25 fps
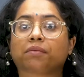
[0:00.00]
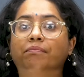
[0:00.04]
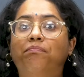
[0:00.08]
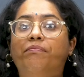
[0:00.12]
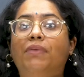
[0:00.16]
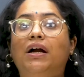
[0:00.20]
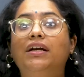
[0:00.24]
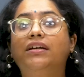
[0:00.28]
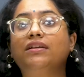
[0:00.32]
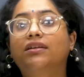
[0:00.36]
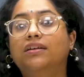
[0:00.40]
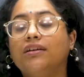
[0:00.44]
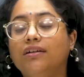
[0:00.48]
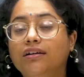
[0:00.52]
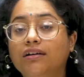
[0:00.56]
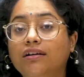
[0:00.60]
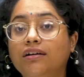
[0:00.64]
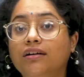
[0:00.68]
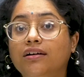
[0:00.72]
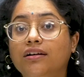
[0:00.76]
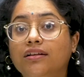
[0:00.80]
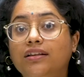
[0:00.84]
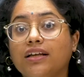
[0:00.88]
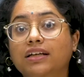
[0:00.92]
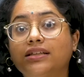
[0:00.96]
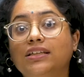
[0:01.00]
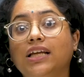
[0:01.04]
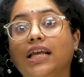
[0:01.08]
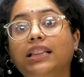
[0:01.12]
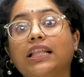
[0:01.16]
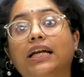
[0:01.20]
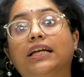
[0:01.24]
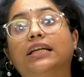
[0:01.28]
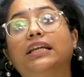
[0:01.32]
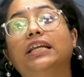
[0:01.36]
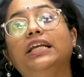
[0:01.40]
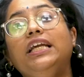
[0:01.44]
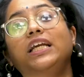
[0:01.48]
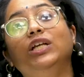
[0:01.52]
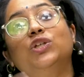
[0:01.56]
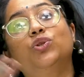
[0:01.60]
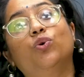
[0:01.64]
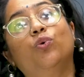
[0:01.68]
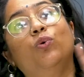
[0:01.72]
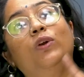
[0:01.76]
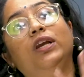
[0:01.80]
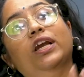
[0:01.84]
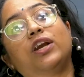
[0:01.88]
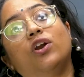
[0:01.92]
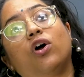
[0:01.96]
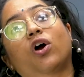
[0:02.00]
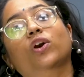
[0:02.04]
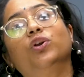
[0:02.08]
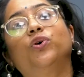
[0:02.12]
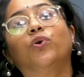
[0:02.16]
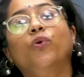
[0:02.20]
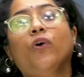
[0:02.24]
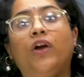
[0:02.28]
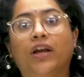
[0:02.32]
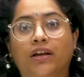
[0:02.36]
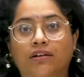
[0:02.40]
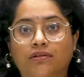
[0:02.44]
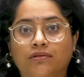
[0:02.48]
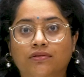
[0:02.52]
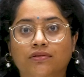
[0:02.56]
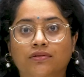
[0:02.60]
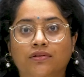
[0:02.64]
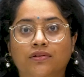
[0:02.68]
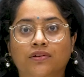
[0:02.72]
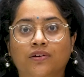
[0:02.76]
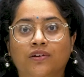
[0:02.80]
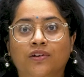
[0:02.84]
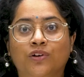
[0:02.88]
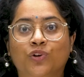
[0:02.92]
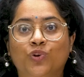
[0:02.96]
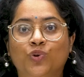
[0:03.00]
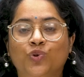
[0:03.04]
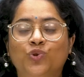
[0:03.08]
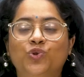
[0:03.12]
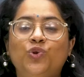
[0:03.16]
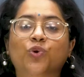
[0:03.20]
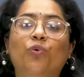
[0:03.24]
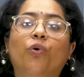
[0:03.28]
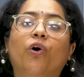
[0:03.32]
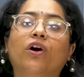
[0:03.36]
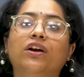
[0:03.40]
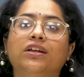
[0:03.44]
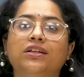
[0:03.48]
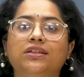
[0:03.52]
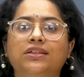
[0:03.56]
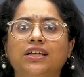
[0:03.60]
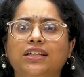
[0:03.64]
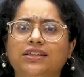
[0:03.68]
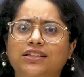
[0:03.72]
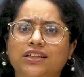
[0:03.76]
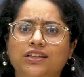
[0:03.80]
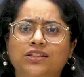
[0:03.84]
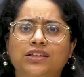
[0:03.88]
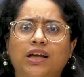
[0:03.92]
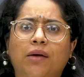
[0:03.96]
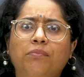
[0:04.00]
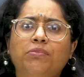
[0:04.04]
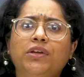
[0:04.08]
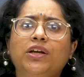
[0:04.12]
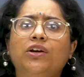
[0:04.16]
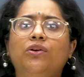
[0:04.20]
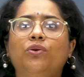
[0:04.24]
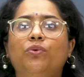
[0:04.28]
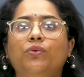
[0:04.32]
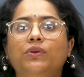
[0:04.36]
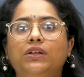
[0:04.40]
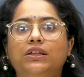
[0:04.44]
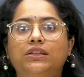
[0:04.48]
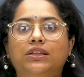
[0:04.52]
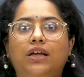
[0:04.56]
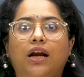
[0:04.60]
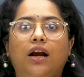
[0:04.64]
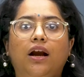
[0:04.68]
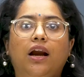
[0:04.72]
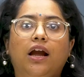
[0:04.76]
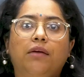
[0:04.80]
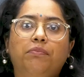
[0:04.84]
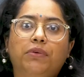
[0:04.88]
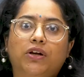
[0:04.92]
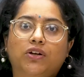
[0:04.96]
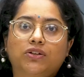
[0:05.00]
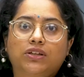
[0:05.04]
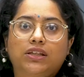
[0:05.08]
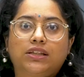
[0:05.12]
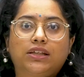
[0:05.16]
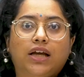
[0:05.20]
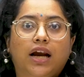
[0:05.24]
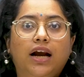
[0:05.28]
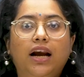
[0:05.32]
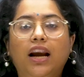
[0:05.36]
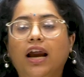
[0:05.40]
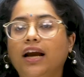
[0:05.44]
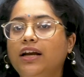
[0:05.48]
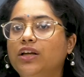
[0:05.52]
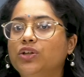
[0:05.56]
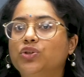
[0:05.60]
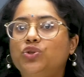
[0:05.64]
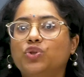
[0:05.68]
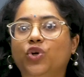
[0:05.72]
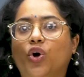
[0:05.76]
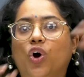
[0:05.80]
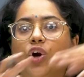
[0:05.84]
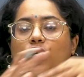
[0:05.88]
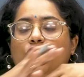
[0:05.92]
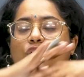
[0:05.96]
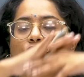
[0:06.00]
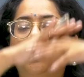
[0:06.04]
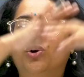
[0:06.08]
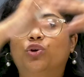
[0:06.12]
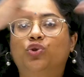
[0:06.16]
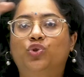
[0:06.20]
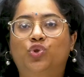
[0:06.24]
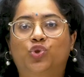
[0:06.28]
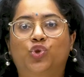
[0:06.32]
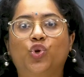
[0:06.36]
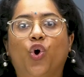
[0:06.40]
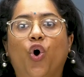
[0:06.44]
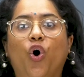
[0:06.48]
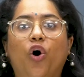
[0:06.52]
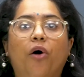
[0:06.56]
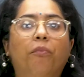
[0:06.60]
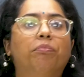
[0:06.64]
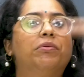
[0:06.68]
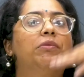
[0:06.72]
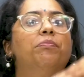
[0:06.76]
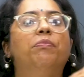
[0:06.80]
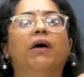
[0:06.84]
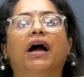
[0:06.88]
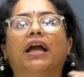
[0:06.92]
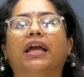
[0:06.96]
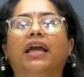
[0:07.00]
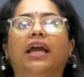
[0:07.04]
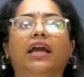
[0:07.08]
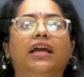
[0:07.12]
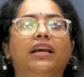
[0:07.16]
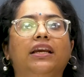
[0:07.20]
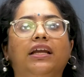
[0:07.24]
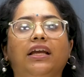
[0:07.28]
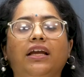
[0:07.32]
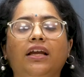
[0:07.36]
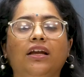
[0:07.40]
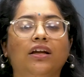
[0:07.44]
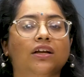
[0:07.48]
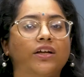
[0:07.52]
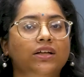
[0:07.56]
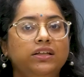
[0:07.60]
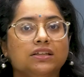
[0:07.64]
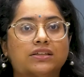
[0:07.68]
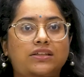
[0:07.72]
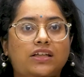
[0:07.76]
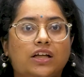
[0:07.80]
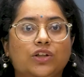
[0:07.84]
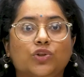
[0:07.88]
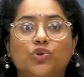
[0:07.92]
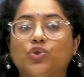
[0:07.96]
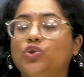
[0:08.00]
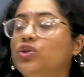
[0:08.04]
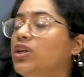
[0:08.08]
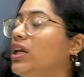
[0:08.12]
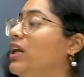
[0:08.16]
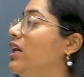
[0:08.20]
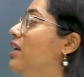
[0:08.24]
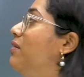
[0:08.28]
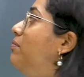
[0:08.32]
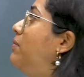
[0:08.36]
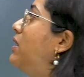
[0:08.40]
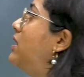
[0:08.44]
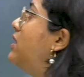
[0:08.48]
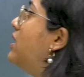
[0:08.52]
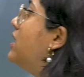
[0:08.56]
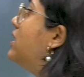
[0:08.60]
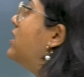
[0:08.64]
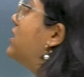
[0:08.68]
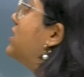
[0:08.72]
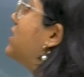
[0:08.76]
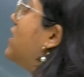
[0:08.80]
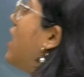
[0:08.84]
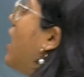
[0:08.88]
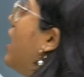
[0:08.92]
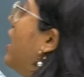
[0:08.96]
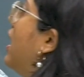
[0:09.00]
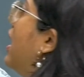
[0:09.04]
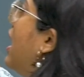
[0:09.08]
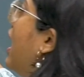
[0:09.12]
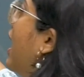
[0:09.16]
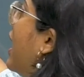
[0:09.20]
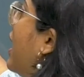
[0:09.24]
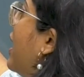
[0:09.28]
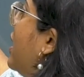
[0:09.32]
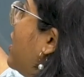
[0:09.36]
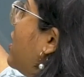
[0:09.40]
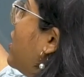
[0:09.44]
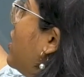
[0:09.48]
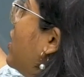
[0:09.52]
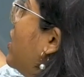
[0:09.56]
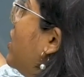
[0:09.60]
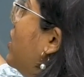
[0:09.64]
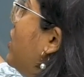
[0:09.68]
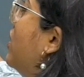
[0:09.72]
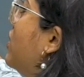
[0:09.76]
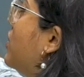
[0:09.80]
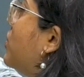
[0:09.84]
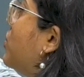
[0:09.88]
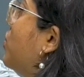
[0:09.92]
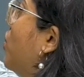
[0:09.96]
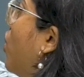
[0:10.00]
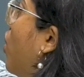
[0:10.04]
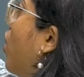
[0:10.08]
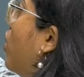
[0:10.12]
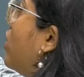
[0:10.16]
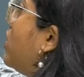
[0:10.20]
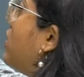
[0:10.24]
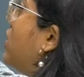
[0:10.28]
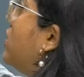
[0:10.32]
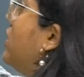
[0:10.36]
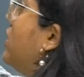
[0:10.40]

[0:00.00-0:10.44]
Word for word: But here they're saying the tree is only not growing. So what is, is it something to do with the sunlight? Because sunlight is not stopped by any sense. So the limited sunlight is not